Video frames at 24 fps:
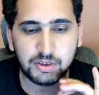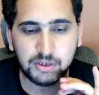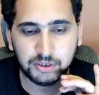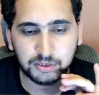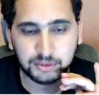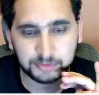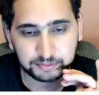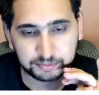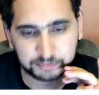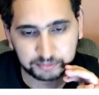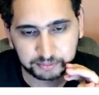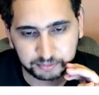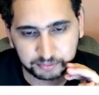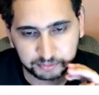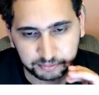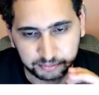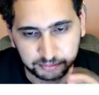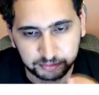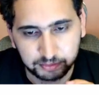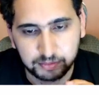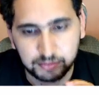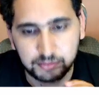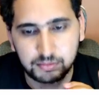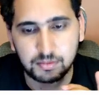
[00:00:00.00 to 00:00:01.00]
to
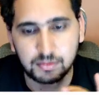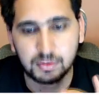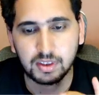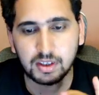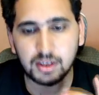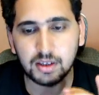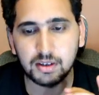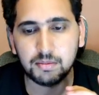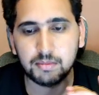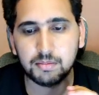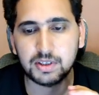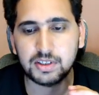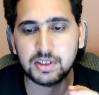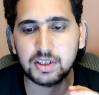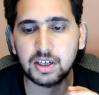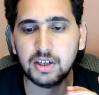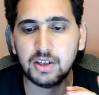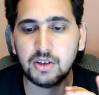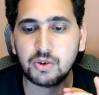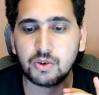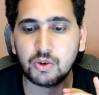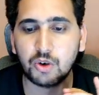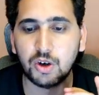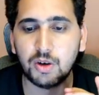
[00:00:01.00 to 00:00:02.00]

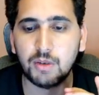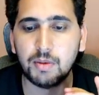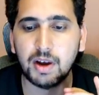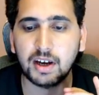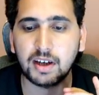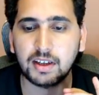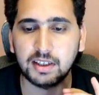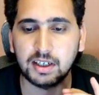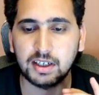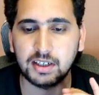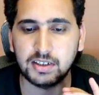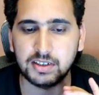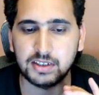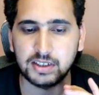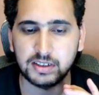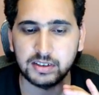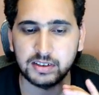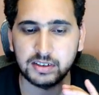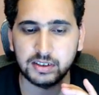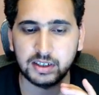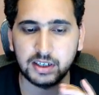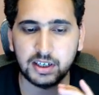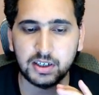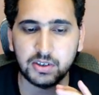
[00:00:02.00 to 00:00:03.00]
basically roll back that
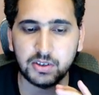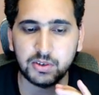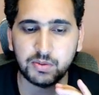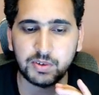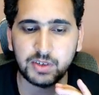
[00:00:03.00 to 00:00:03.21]
change, right?